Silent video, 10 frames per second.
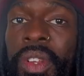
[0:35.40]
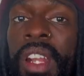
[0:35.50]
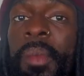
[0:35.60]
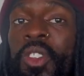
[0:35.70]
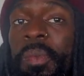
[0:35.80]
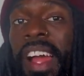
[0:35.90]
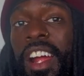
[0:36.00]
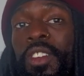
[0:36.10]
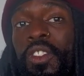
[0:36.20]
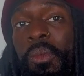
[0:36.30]
one of the most
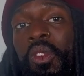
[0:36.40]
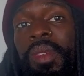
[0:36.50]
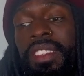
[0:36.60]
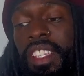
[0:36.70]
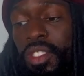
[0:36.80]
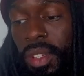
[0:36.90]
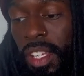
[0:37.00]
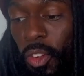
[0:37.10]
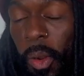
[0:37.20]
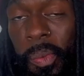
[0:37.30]
powerful movements that you
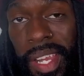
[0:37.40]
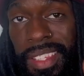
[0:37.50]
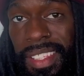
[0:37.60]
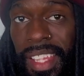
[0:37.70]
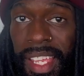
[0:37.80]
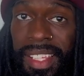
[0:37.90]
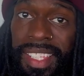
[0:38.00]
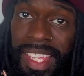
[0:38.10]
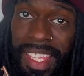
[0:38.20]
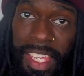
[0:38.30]
can incorporate today
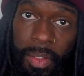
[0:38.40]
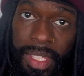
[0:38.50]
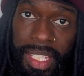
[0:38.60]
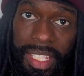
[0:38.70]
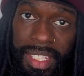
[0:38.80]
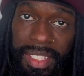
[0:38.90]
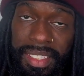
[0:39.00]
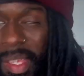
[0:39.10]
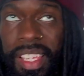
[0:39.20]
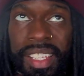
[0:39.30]
to get healthy knees.
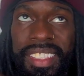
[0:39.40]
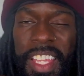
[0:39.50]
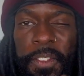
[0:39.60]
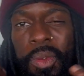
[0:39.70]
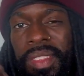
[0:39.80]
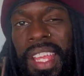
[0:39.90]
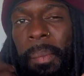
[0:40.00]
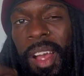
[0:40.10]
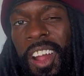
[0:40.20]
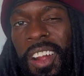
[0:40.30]
Because if you think
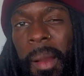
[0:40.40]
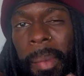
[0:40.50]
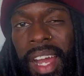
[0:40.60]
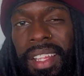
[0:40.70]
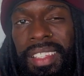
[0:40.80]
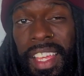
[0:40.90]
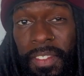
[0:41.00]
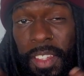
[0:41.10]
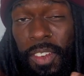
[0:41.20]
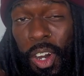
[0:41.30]
about how our bodies have
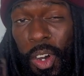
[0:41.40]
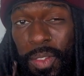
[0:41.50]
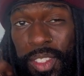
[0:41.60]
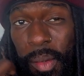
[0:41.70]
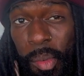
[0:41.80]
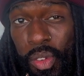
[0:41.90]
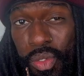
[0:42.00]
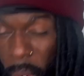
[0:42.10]
evolved to move,